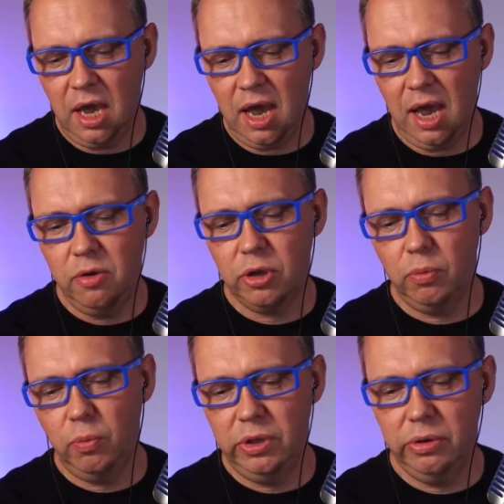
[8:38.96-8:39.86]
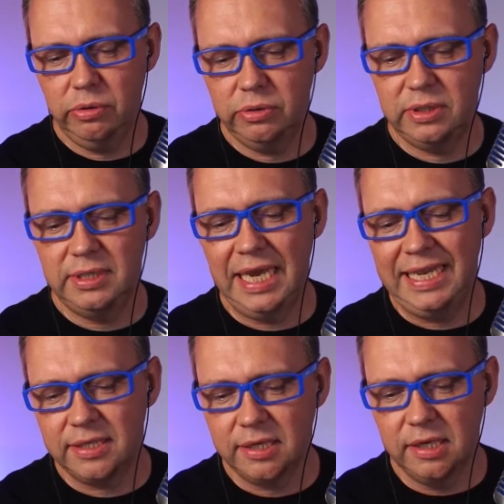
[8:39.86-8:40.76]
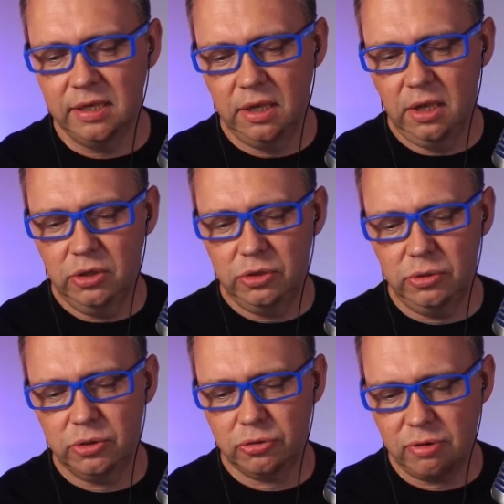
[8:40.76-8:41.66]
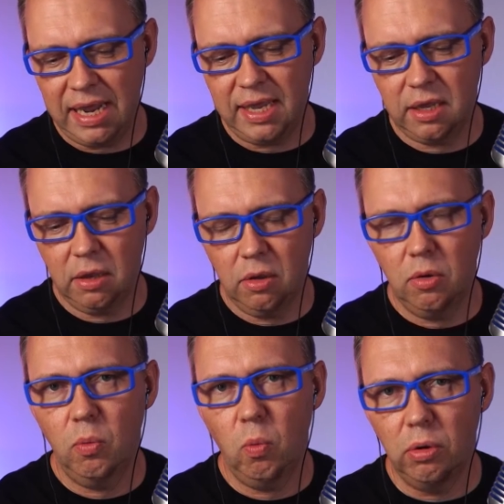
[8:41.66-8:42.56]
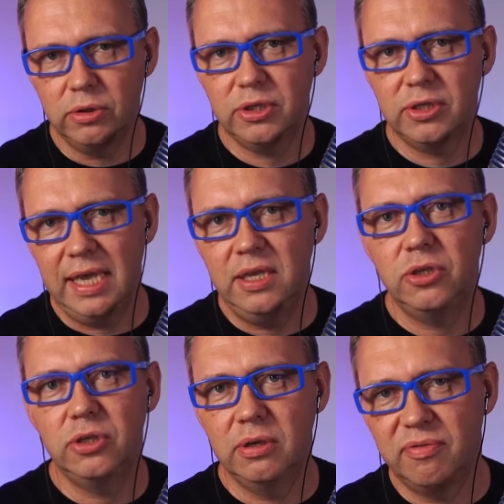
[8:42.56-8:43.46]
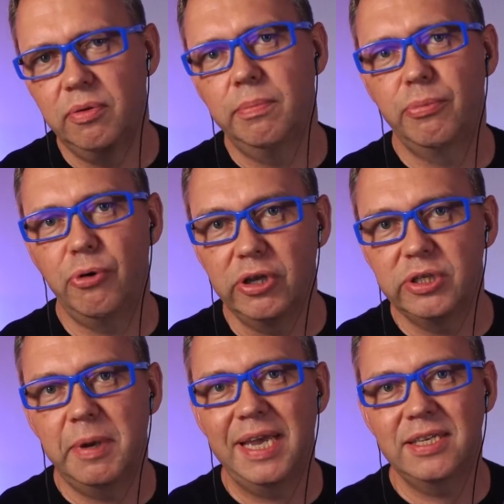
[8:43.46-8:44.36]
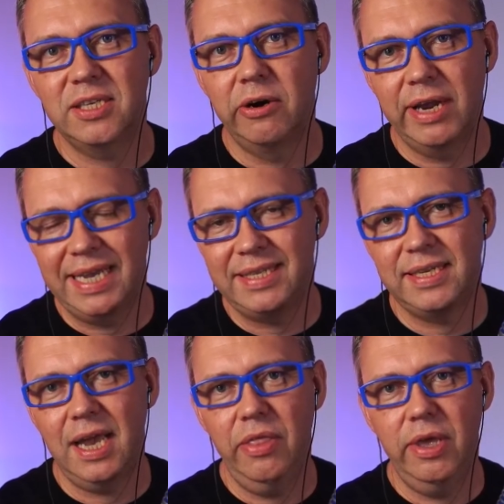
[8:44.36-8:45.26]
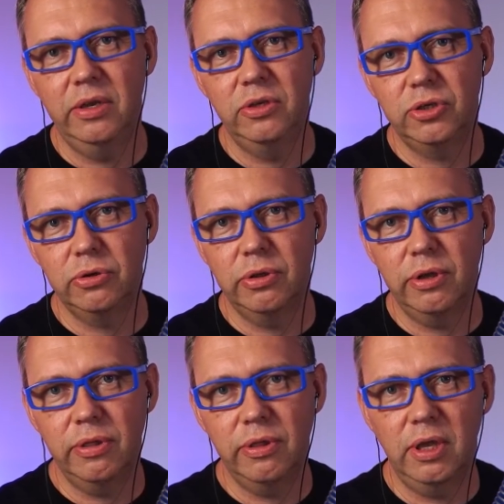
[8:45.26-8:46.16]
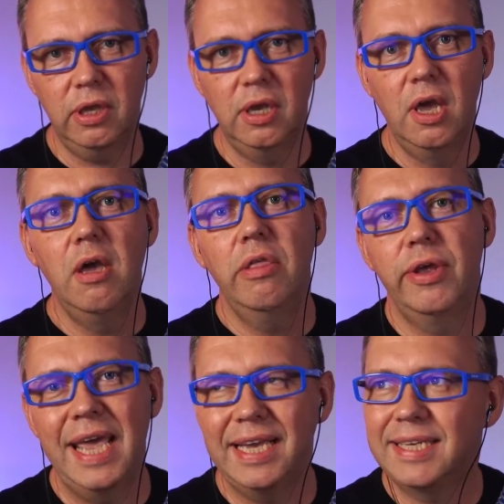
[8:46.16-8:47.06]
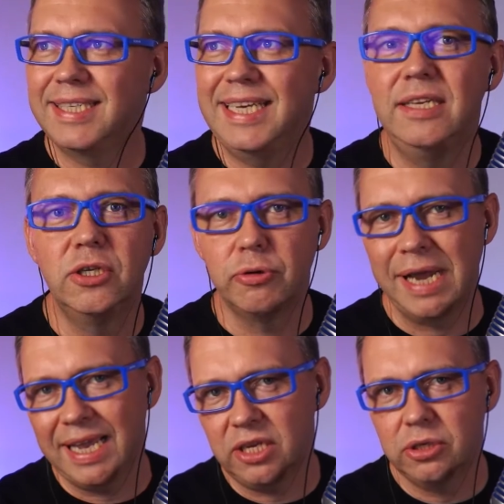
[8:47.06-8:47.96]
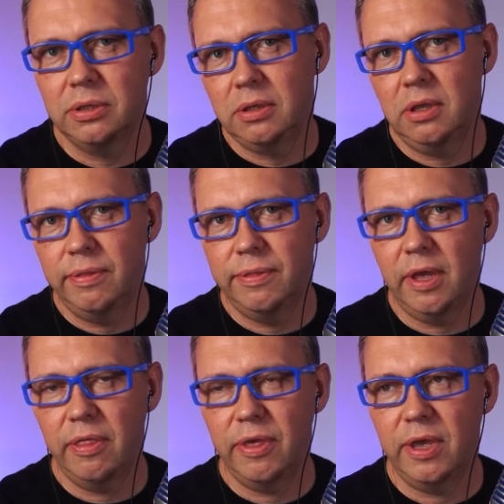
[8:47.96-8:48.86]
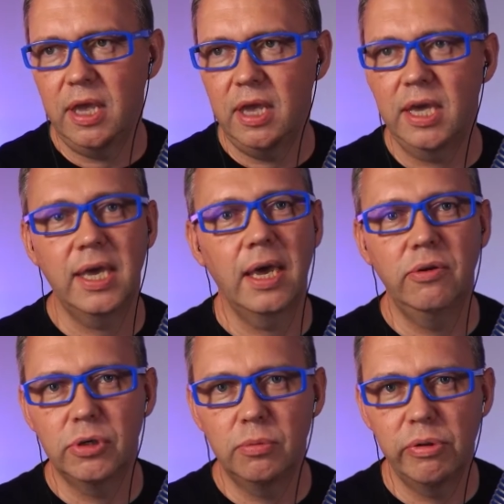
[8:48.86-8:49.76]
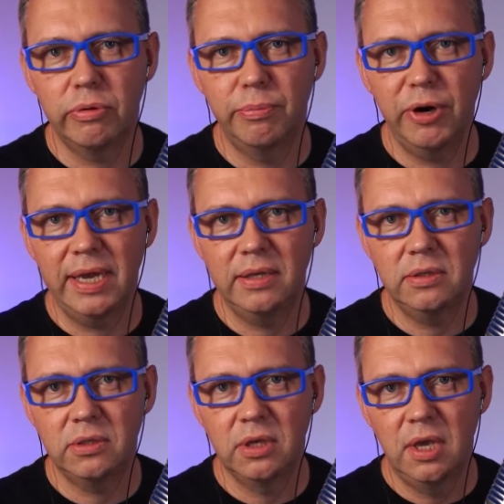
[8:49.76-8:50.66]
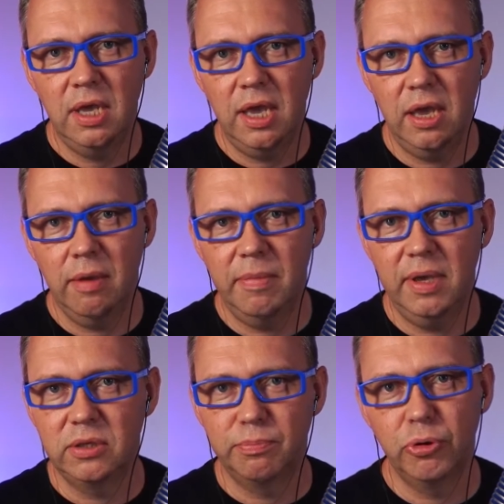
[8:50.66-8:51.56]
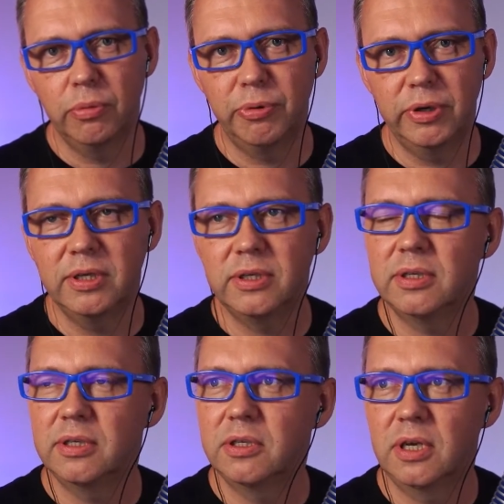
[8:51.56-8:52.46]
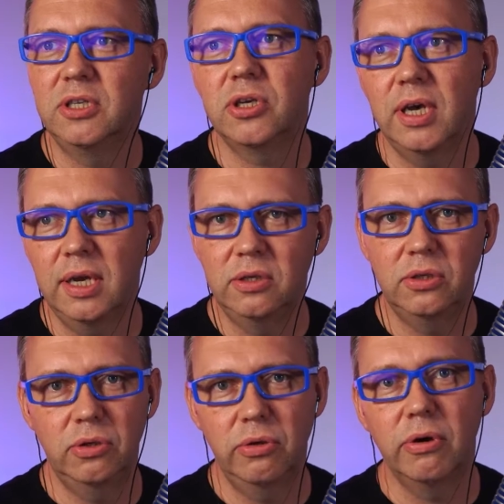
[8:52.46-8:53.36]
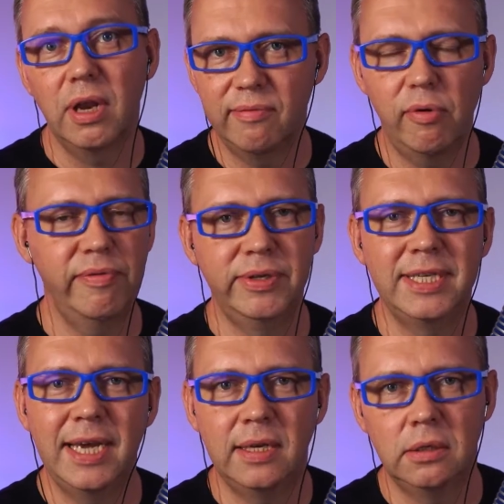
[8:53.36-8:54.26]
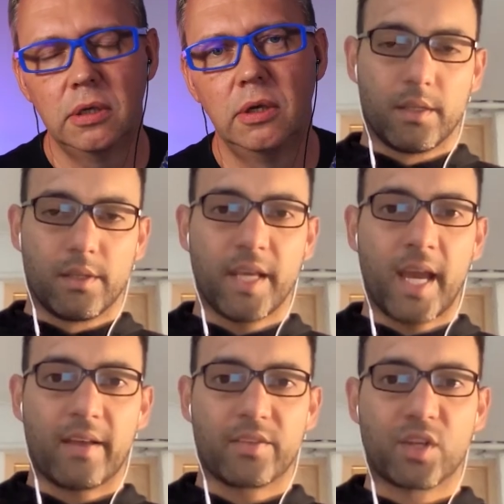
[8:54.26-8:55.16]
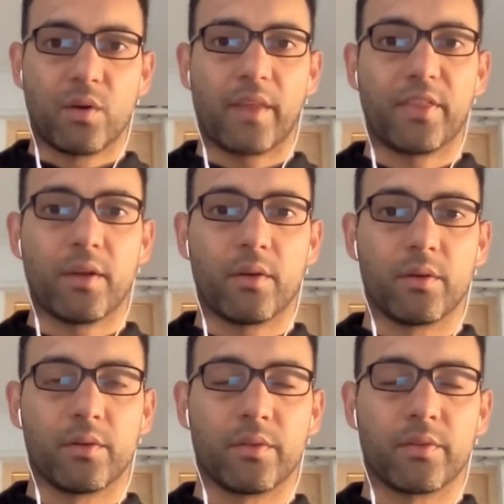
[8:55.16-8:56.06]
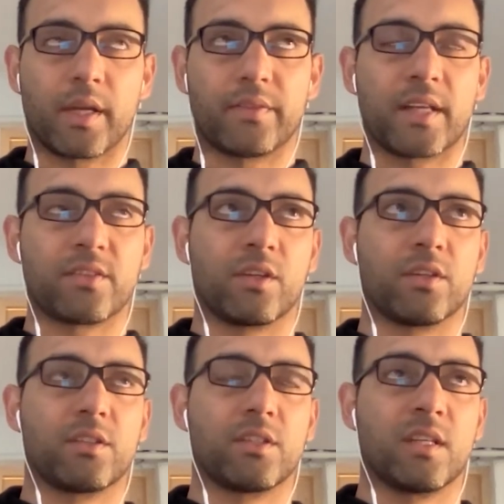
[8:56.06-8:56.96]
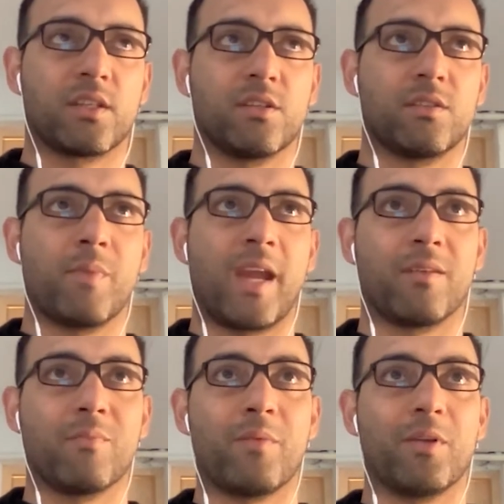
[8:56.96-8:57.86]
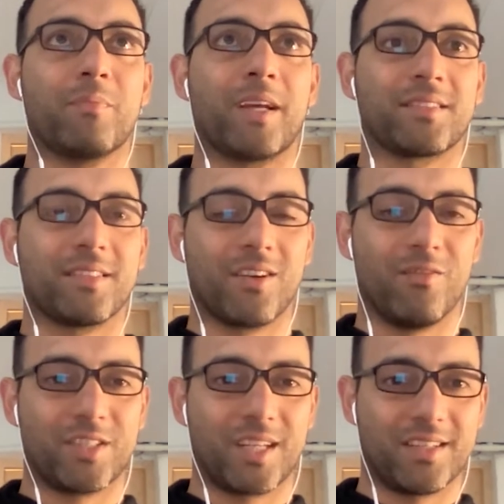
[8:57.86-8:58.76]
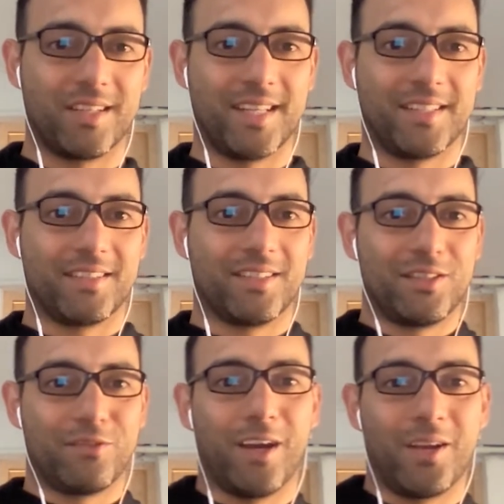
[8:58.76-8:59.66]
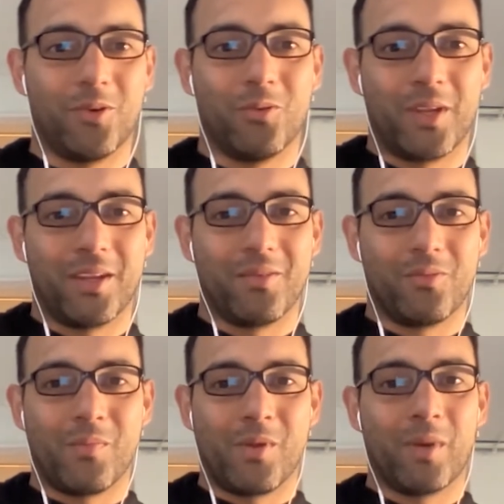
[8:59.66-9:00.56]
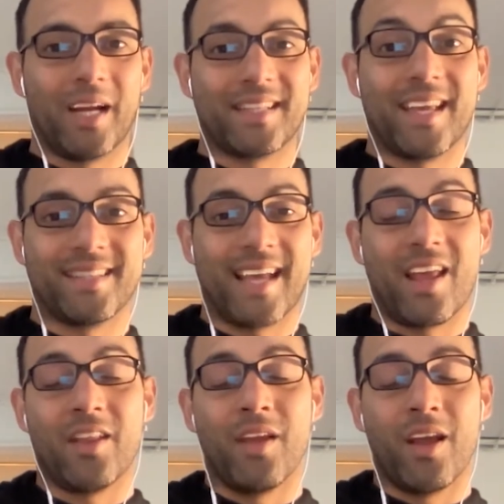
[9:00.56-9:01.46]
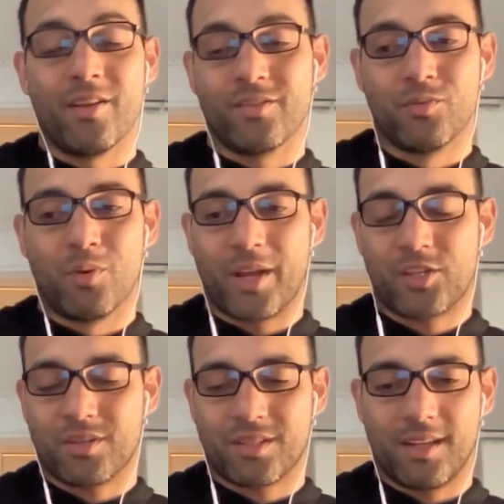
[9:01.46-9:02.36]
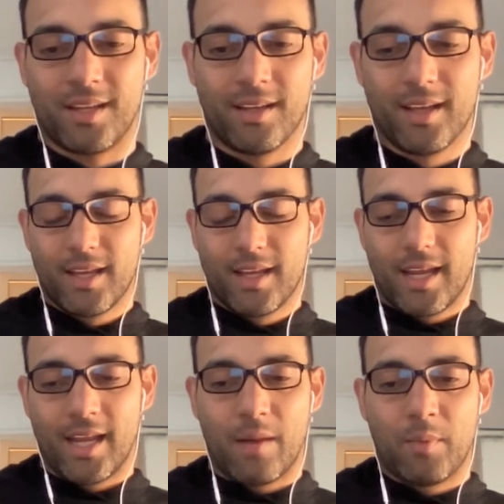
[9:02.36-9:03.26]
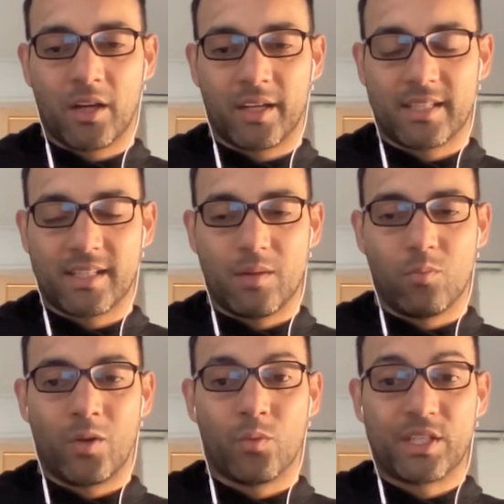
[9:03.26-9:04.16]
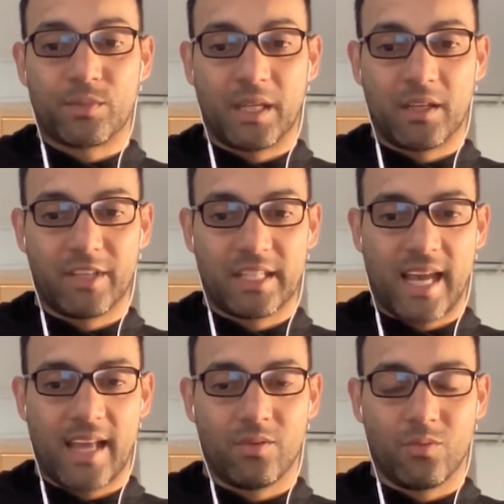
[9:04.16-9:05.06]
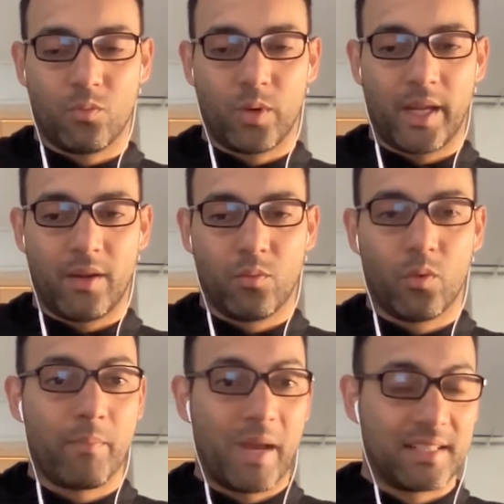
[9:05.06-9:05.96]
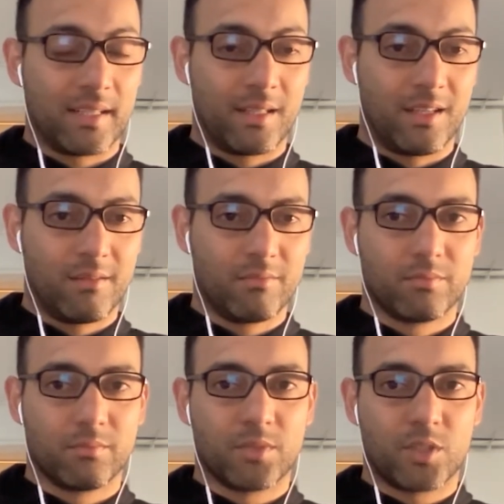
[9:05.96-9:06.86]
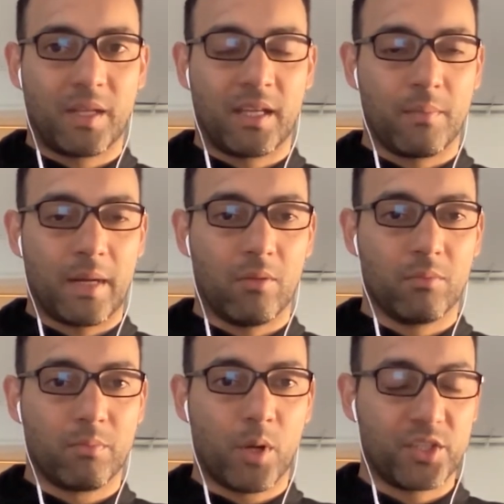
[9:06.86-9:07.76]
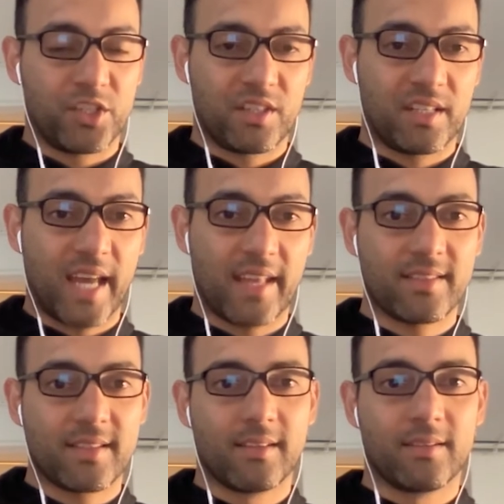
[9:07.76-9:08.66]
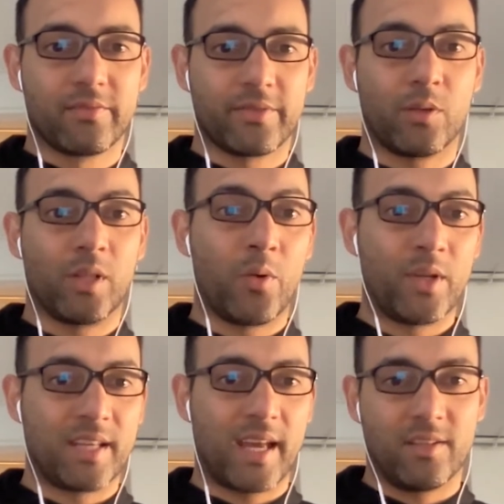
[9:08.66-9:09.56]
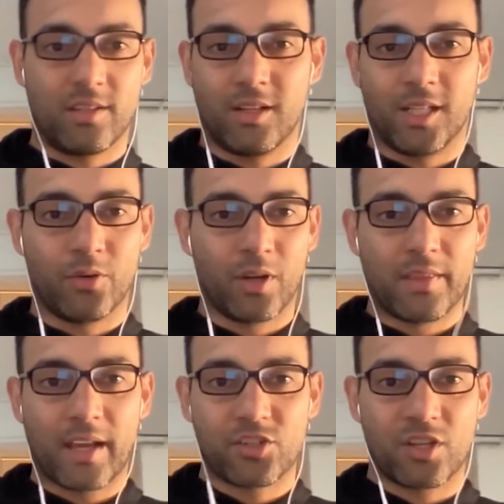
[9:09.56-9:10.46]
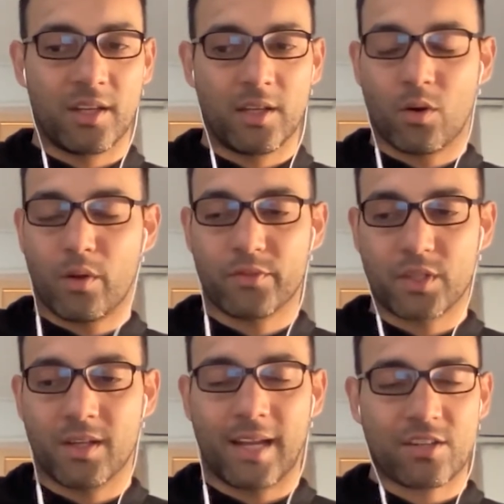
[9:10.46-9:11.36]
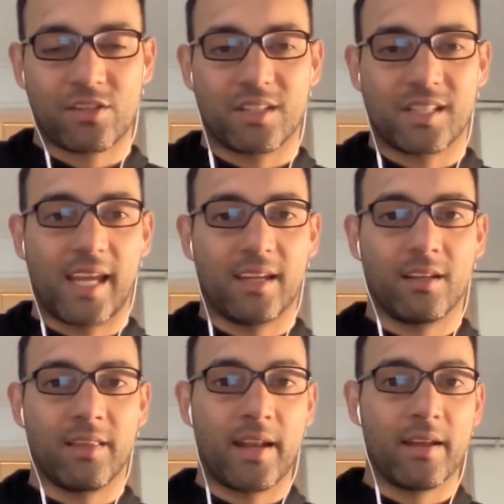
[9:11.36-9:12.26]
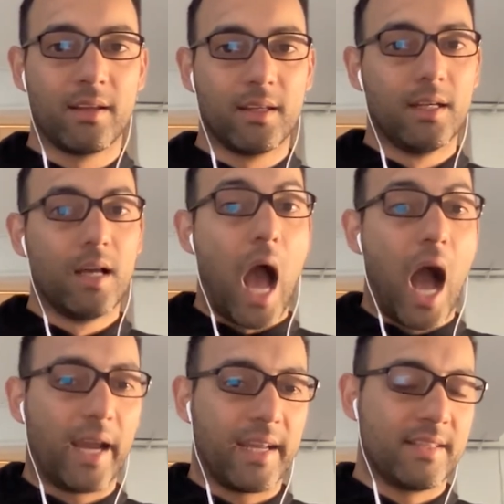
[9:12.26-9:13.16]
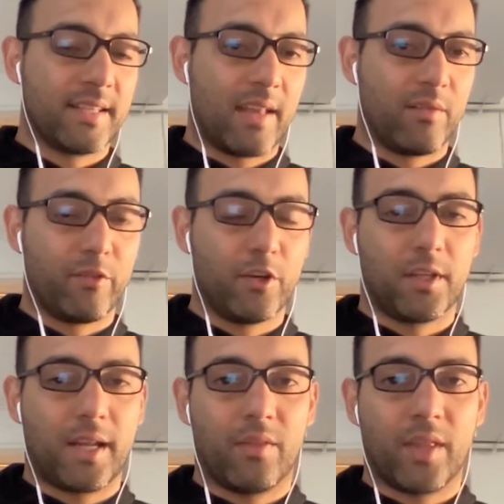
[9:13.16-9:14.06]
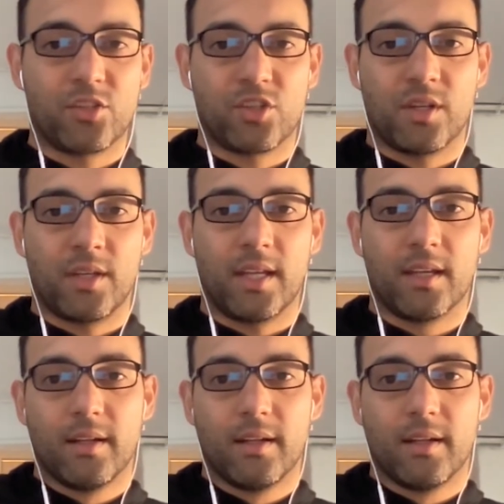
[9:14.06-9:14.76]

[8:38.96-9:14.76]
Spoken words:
how can we use data to track what stage different prospects are at, and then ensure that the next interaction that they encounter with our brands is appropriate and tied to their level of intent? Yeah, so I think that's a good distinction to make, and maybe it makes this conversation easier to define what we mean by intent. And at Supermetrics and in our marketing team, when we speak of intent, we're basically speaking about purchase intent. So low intent earlier on in that journey, or if certain actions are taken, and then high intent further down that journey.